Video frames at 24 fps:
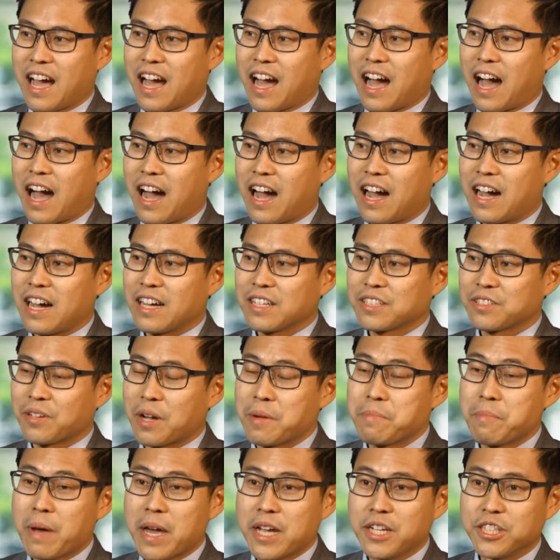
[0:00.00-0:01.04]
So I
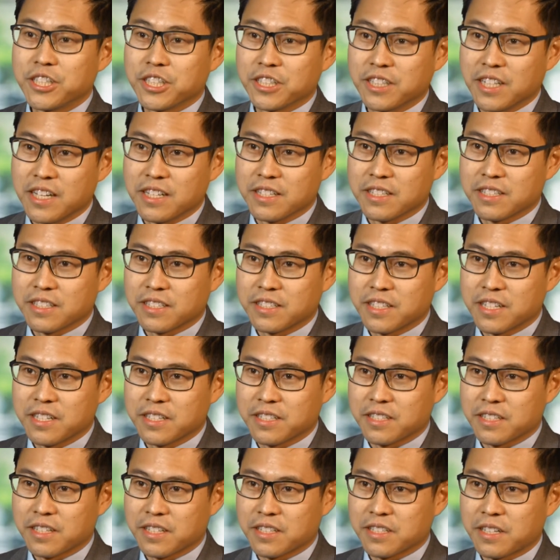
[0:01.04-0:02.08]
majored in
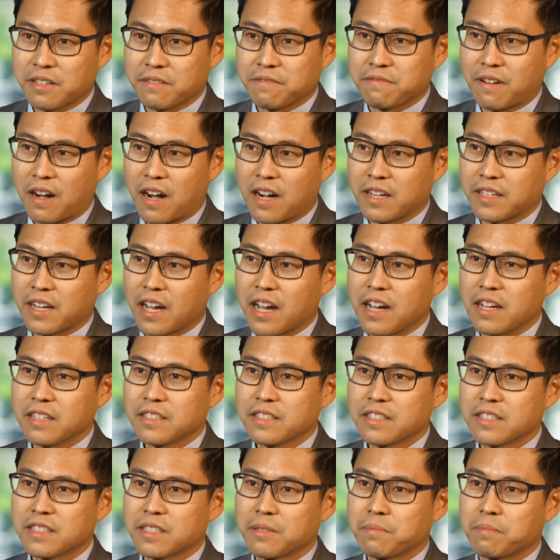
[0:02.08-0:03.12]
statistics and
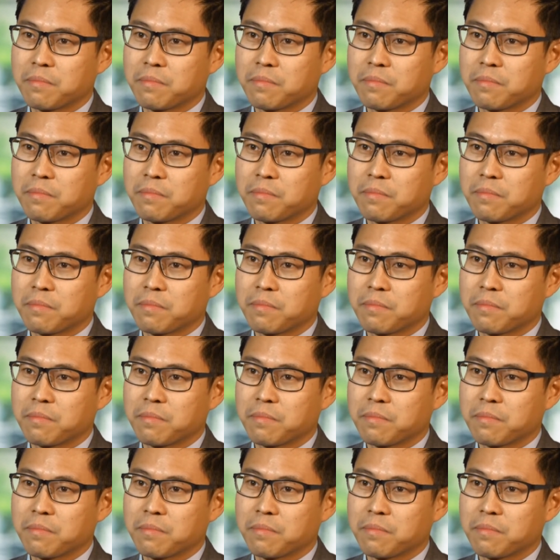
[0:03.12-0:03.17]
finance,